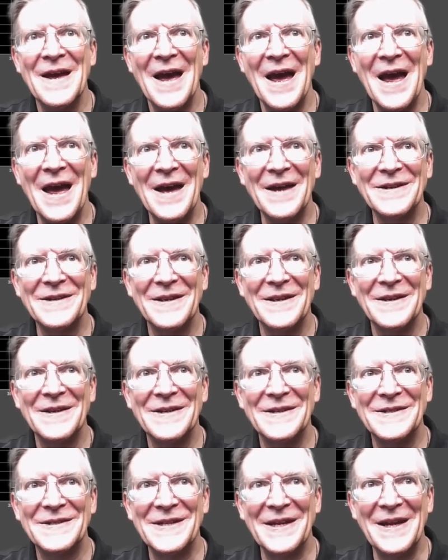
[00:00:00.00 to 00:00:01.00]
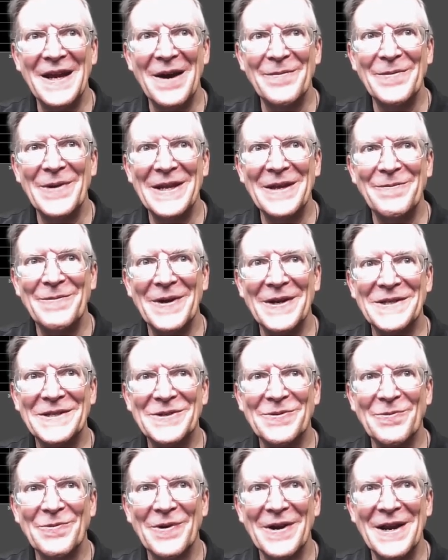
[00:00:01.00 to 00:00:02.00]
and see how many
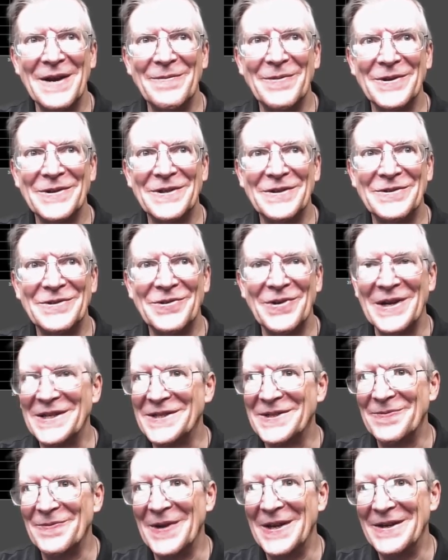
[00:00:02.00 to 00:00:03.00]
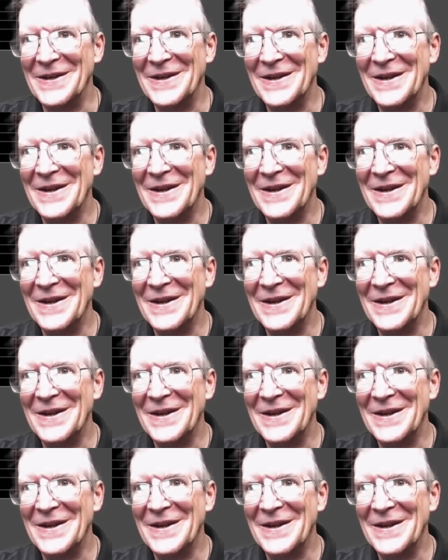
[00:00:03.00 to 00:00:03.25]
bits we're able to transmit